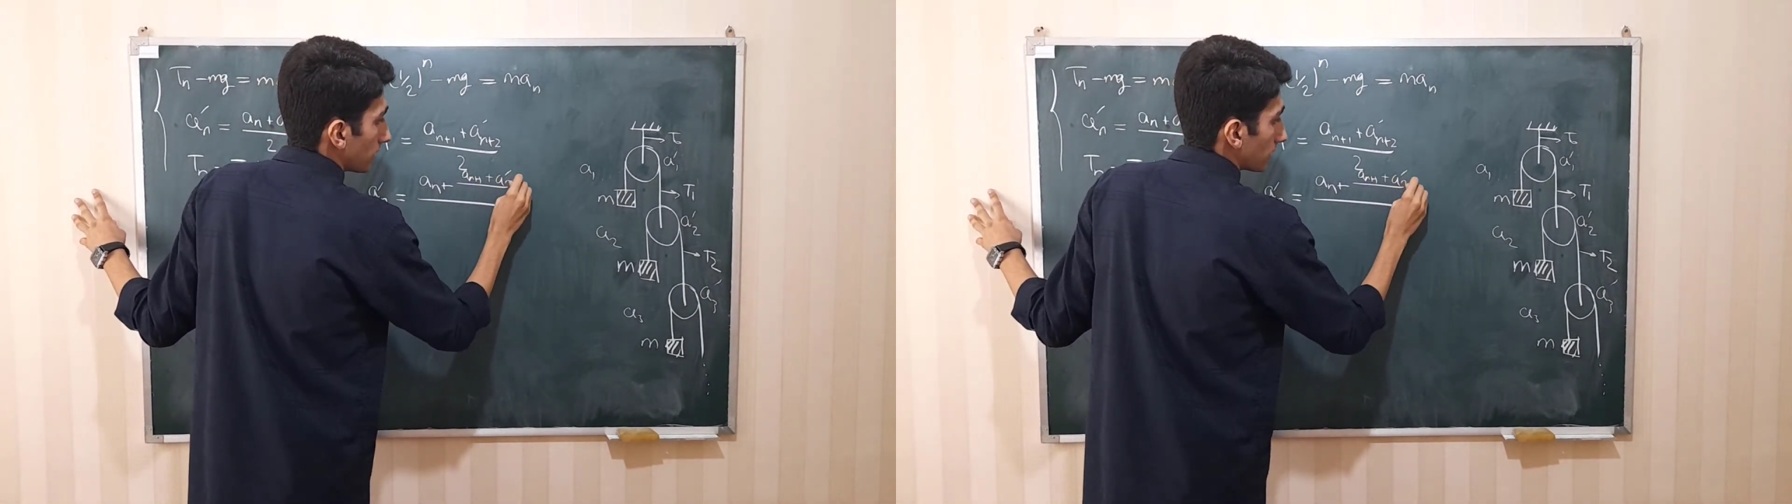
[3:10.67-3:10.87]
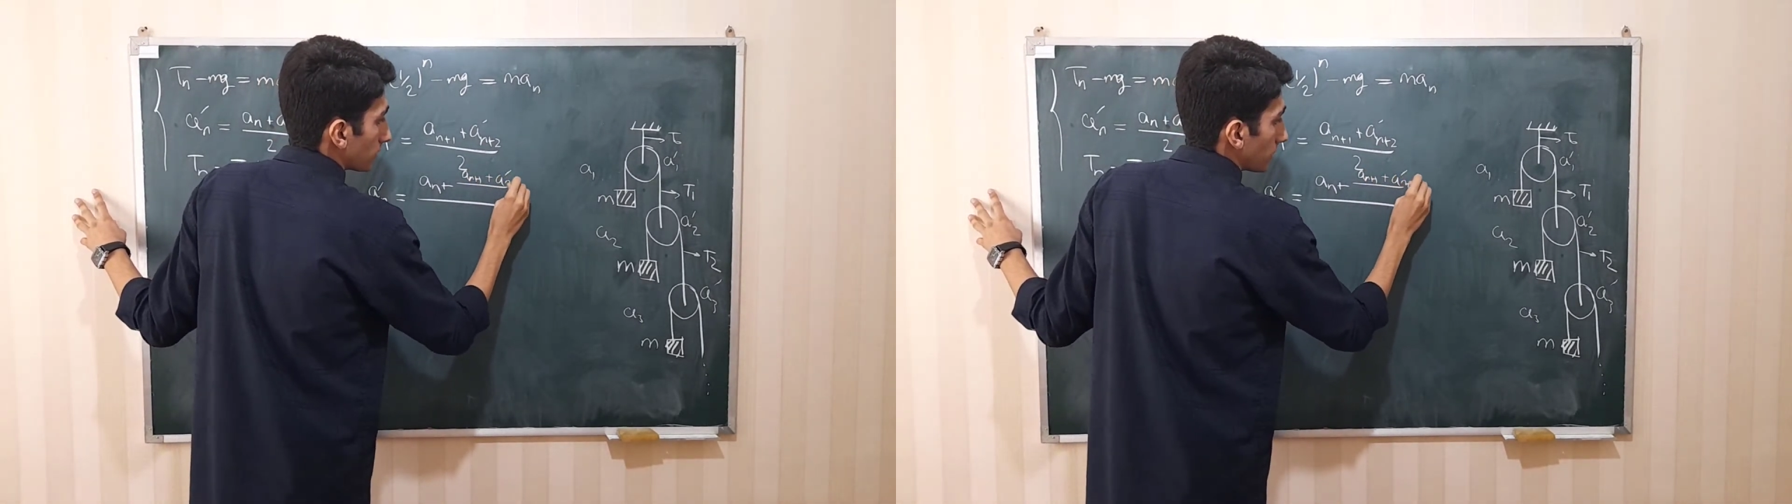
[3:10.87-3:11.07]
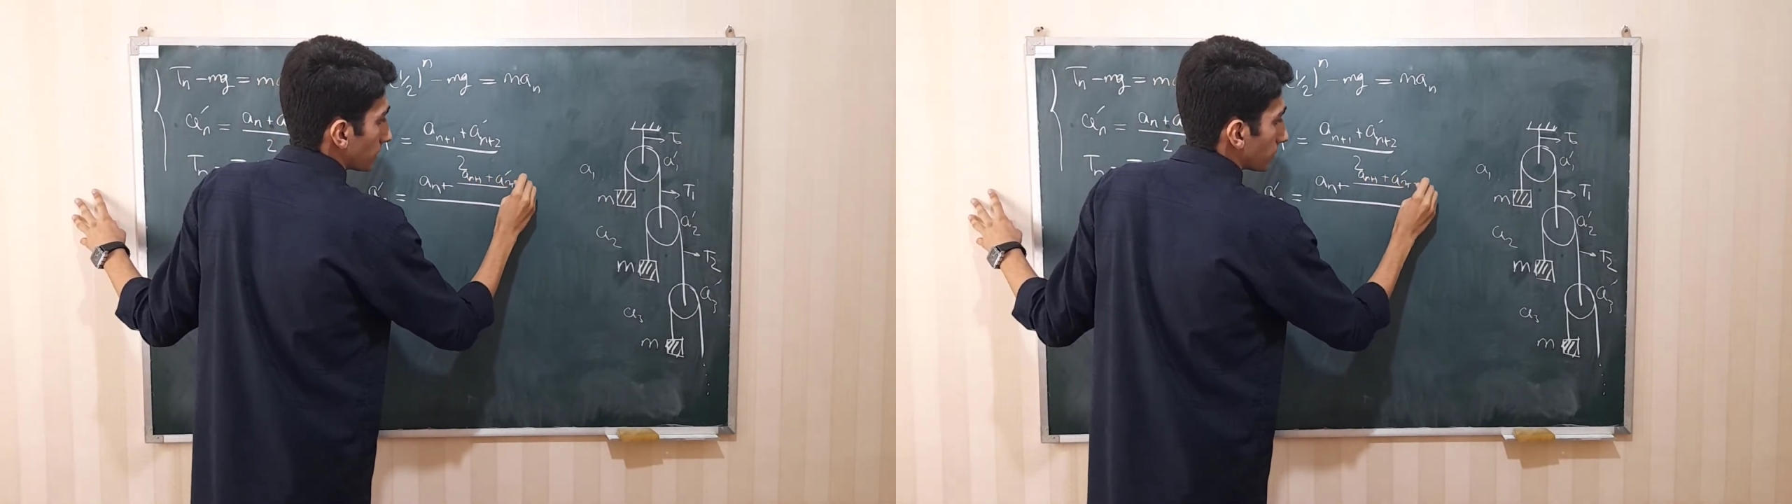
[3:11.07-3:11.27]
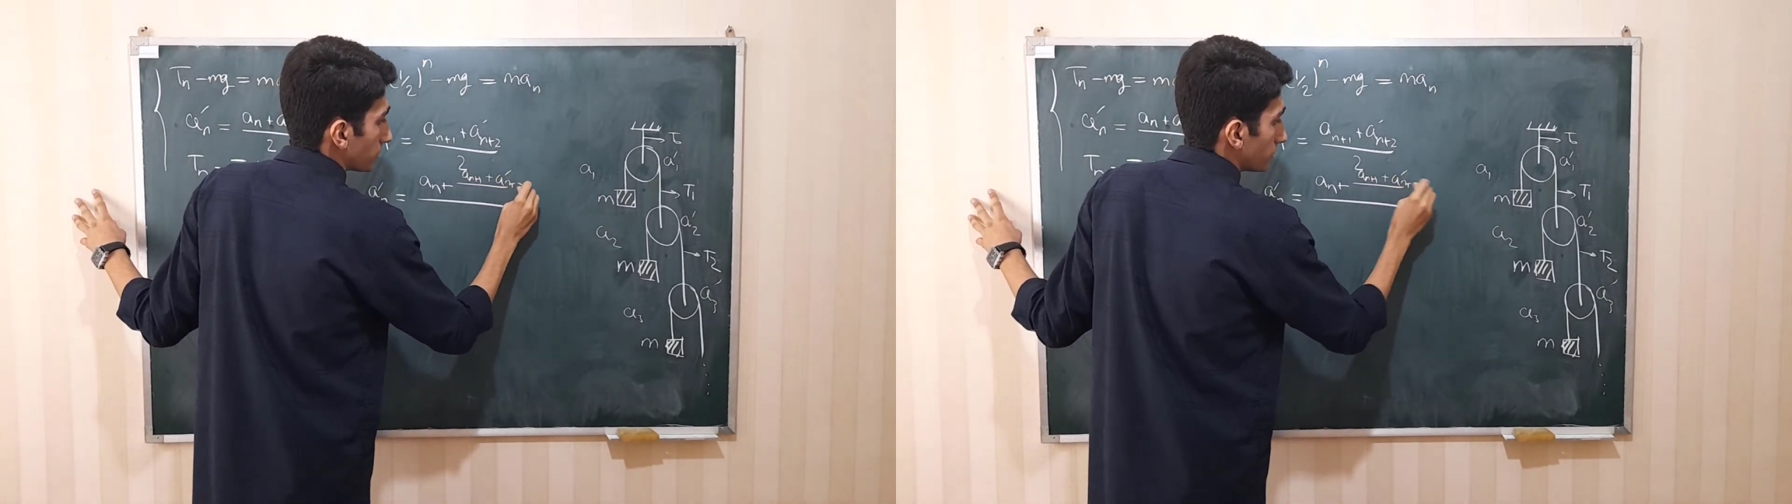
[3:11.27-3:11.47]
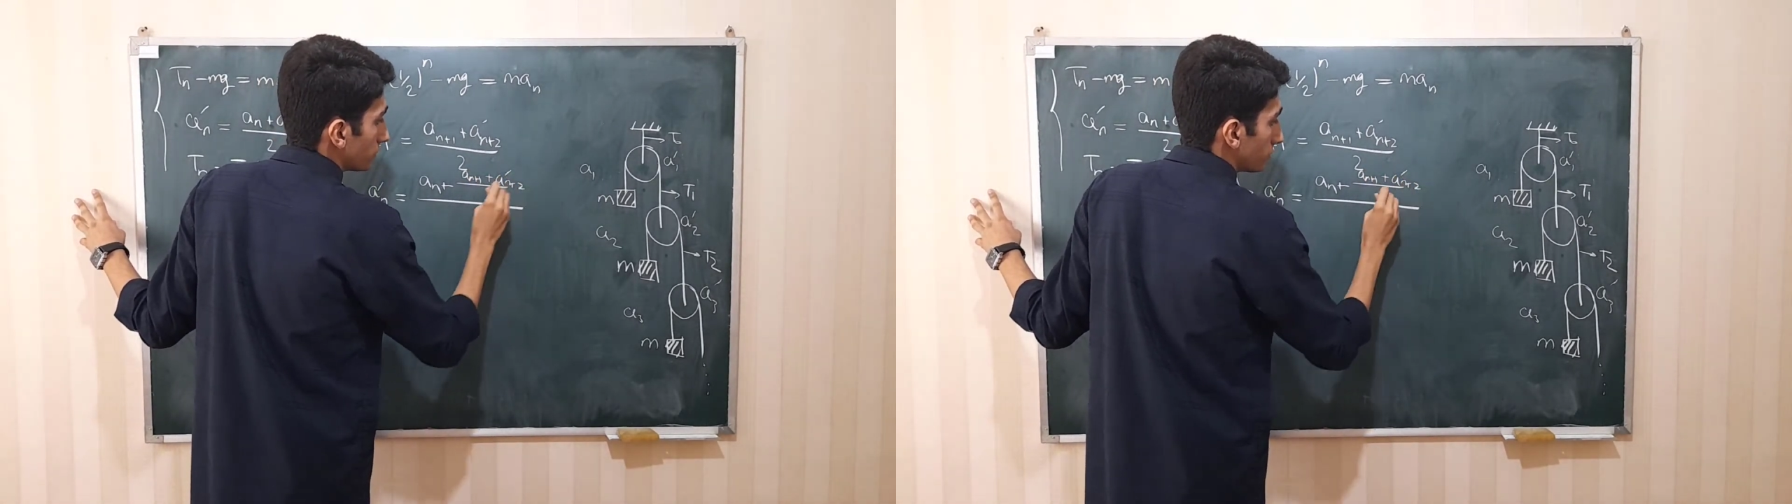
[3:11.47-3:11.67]
n plus
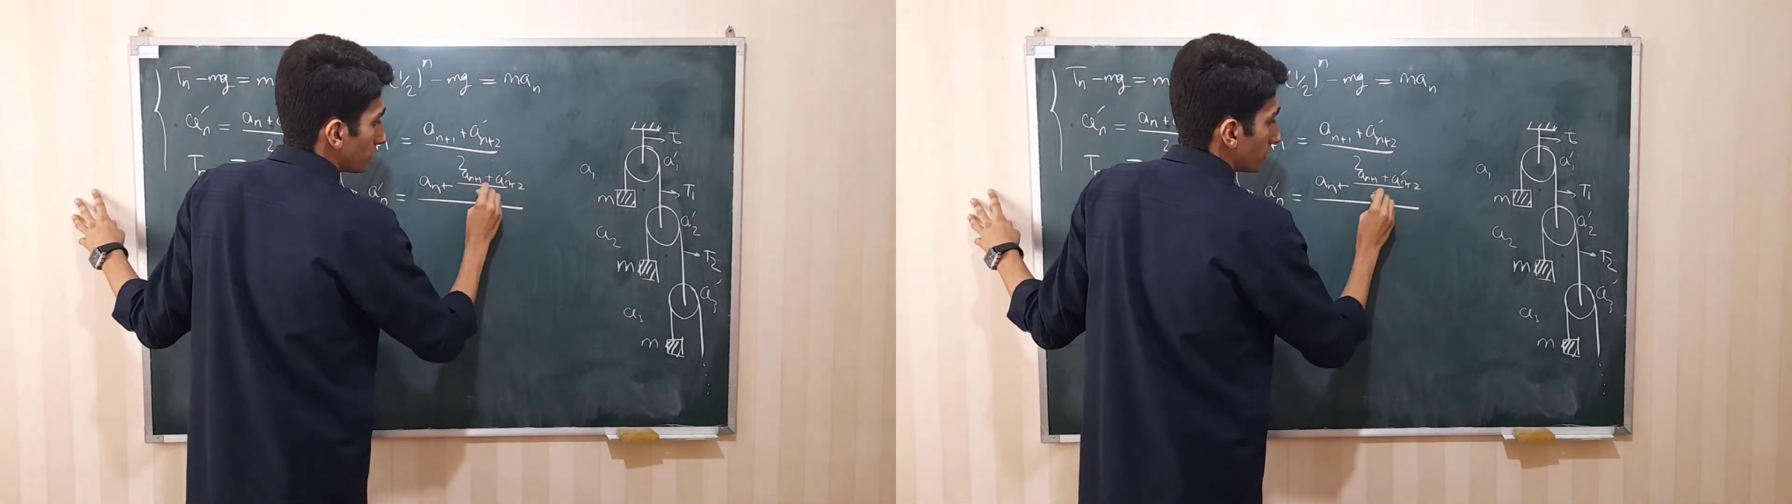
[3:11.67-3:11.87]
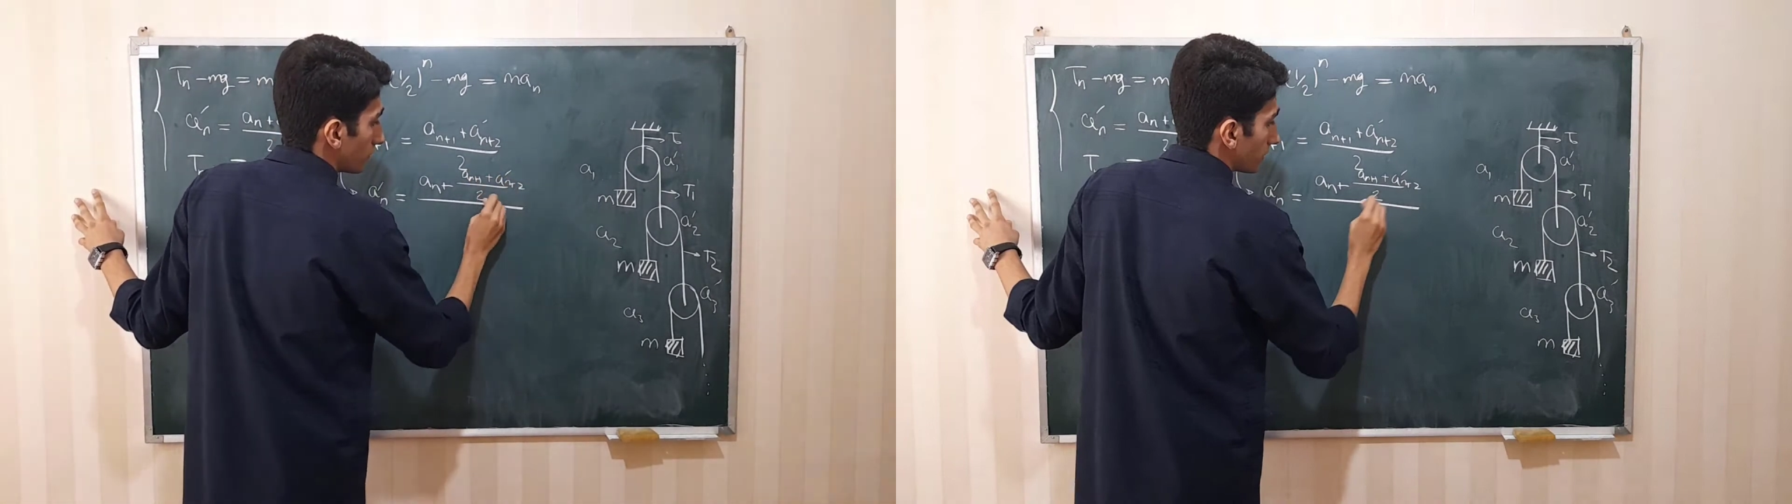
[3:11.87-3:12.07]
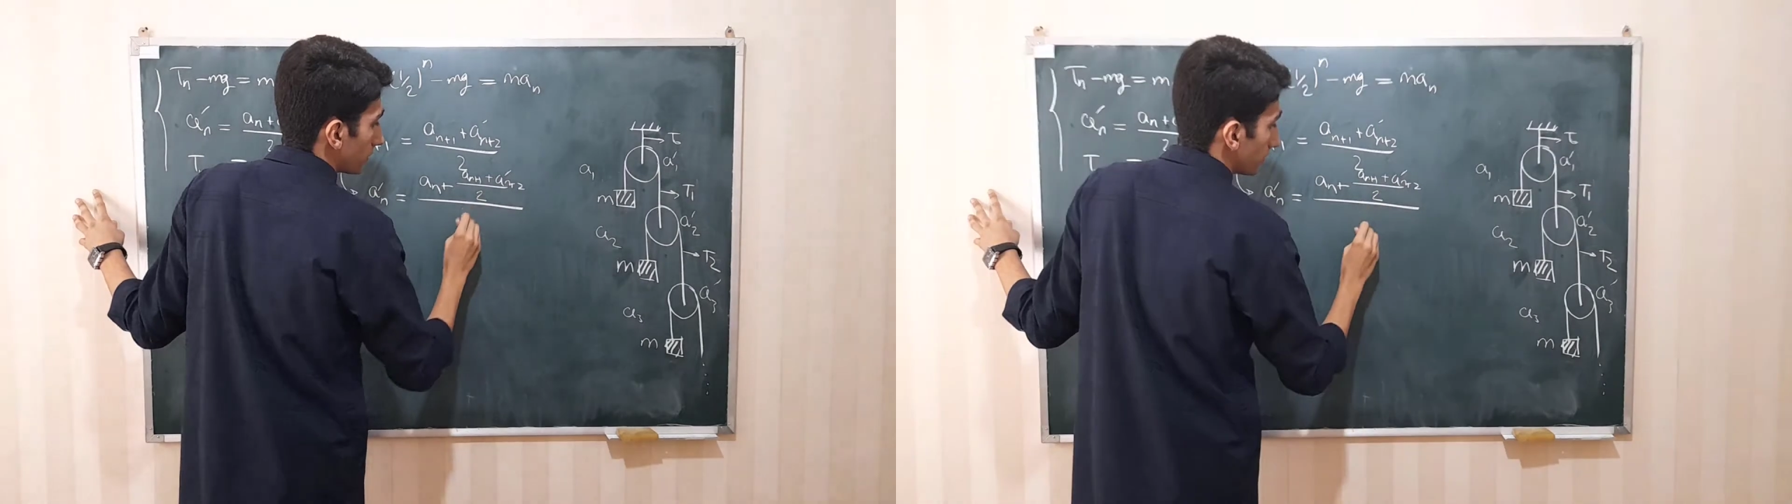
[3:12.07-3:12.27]
2 over